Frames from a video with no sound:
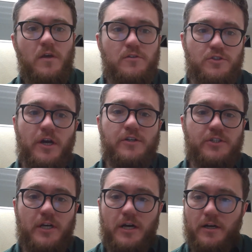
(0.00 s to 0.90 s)

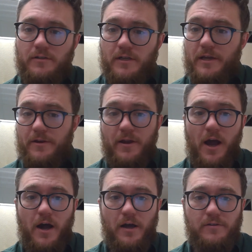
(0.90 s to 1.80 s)
Shajahan and
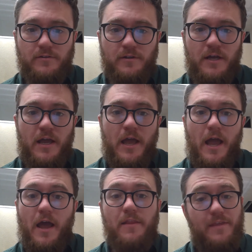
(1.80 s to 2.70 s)
Anand
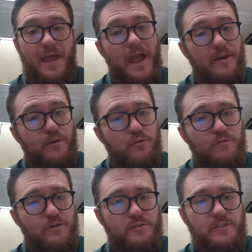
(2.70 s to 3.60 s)
at Anand
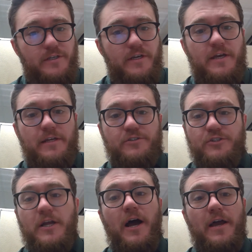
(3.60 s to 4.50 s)
University in
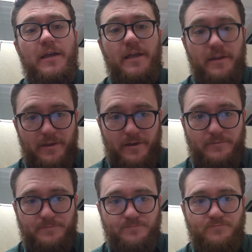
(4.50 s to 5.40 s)
Chennai, India,
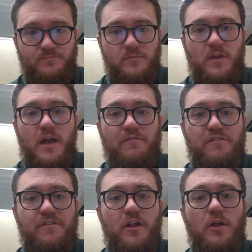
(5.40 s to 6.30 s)
have
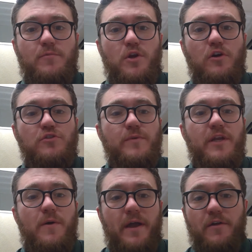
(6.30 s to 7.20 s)
developed an
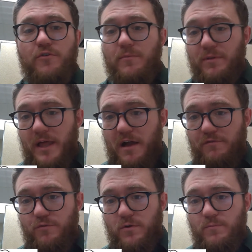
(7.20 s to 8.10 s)
Arduino-Android
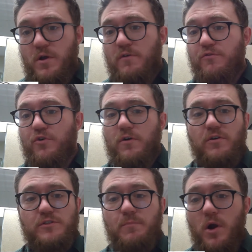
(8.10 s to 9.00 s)
platform for a
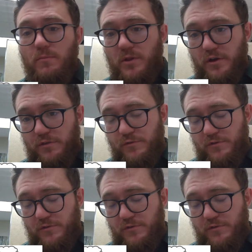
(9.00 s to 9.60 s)
smart plug-through